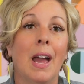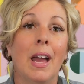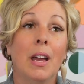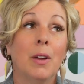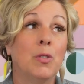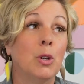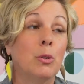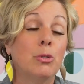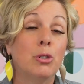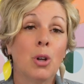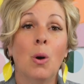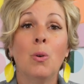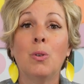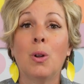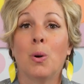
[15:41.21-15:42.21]
If you
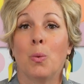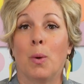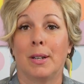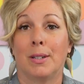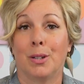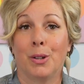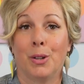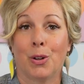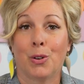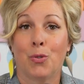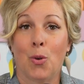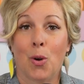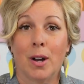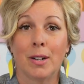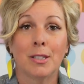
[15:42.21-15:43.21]
don't know what to look
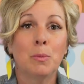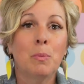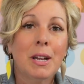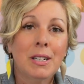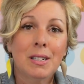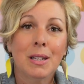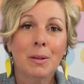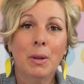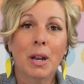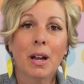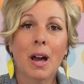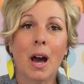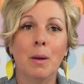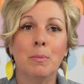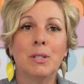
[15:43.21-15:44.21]
for, especially when it
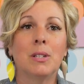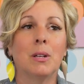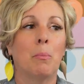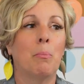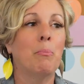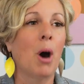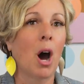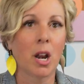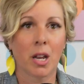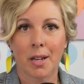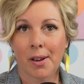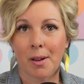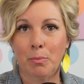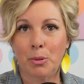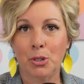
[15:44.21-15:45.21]
comes to body
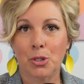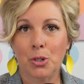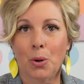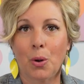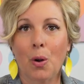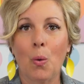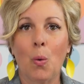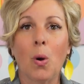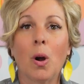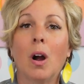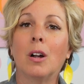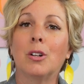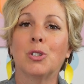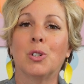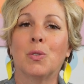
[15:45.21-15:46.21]
temperature or
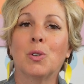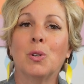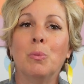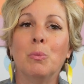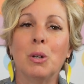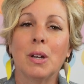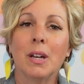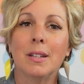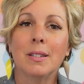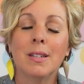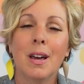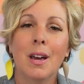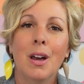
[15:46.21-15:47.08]
our cervical mucus,